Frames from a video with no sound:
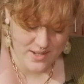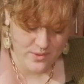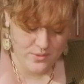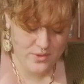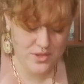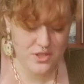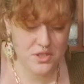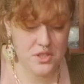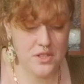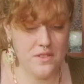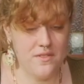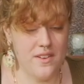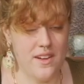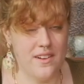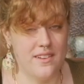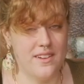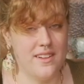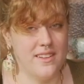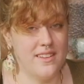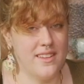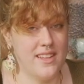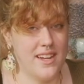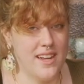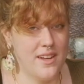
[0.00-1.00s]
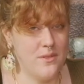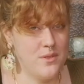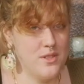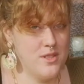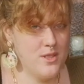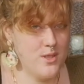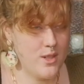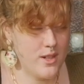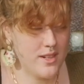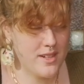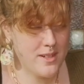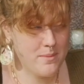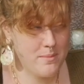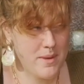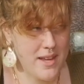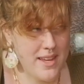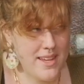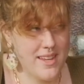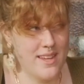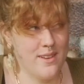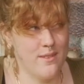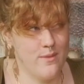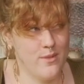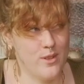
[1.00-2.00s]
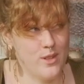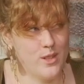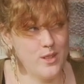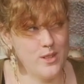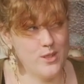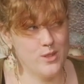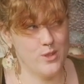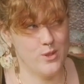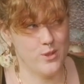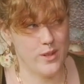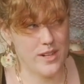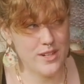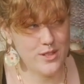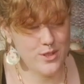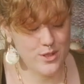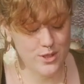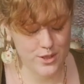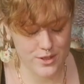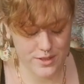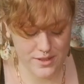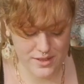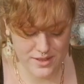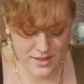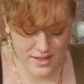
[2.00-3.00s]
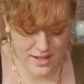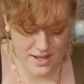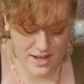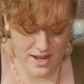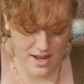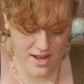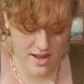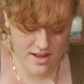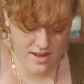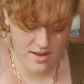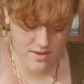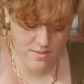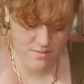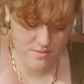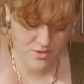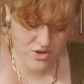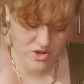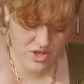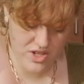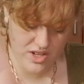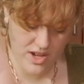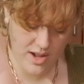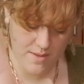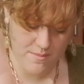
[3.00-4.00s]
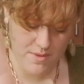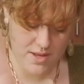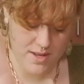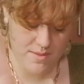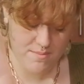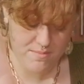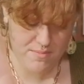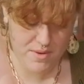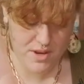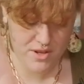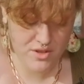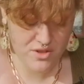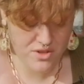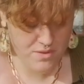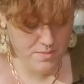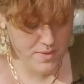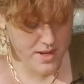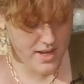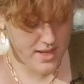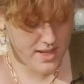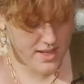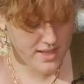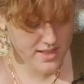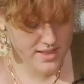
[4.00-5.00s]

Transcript: When she found out that I was starting baking for good strangers, she got me a bunch of baking